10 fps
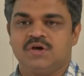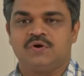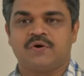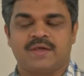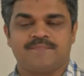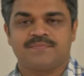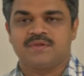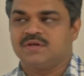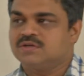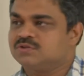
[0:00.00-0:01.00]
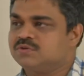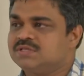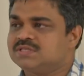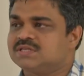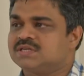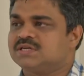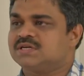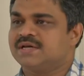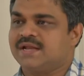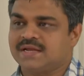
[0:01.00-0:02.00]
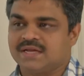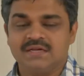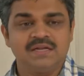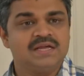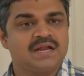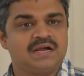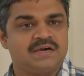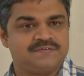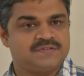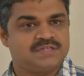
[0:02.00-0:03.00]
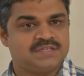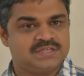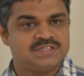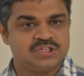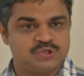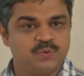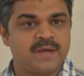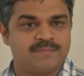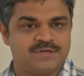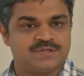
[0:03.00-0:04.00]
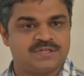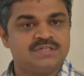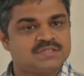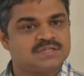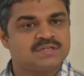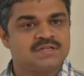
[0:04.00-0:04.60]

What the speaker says: Okay, so this rectangle graphs is in 2 dimensions,